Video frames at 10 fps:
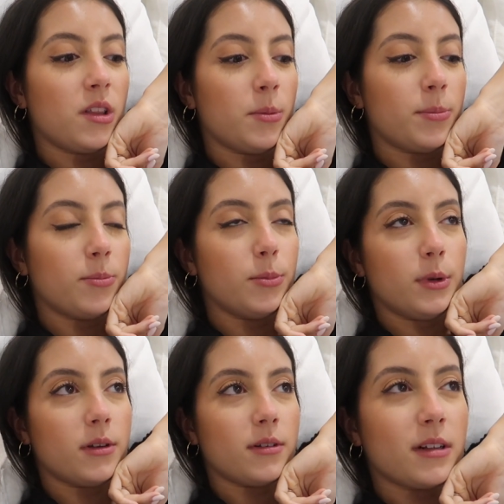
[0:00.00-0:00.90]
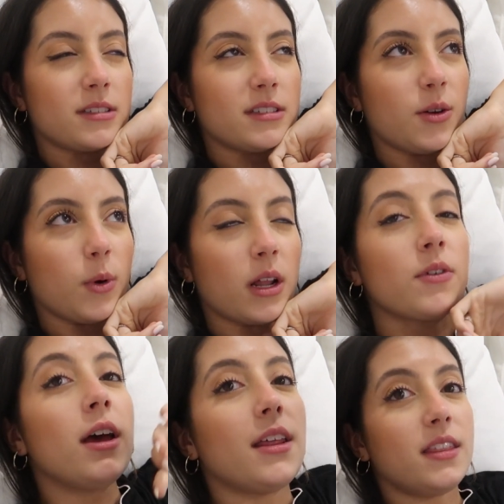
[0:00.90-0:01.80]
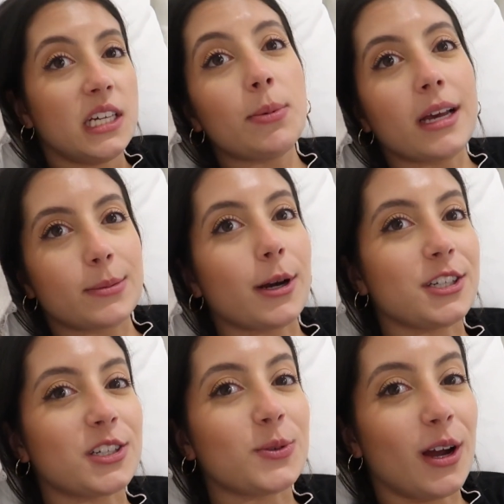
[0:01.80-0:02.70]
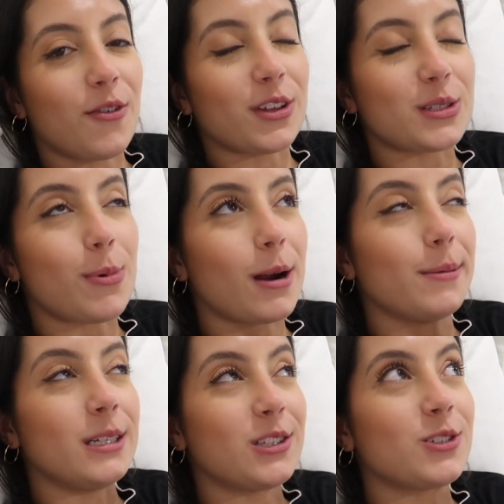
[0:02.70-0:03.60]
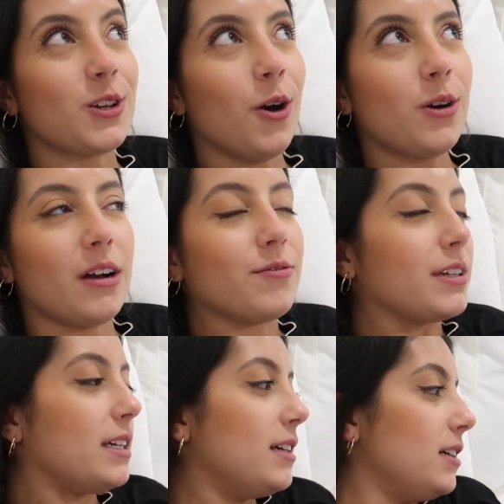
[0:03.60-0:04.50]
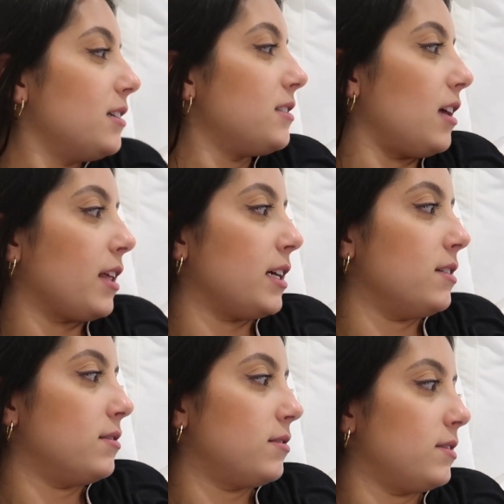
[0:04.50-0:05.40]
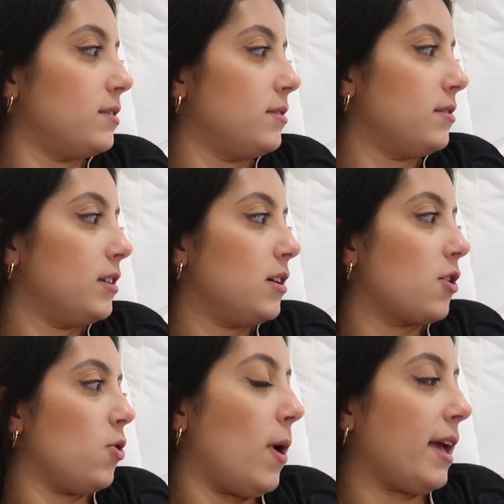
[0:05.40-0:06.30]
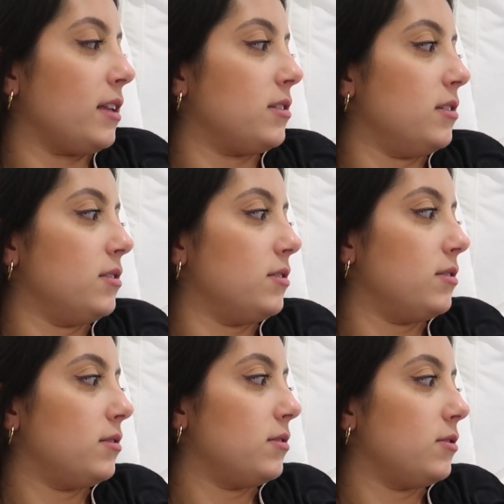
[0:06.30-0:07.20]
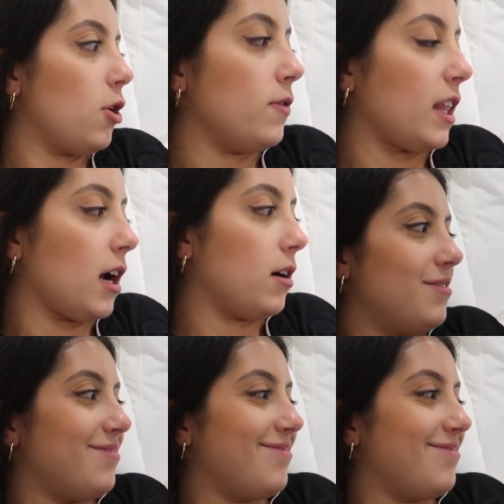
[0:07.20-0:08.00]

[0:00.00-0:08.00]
of the, doesn't say one of, the best purchase we got for this apartment. It's so comfy. Sully, quiet over there.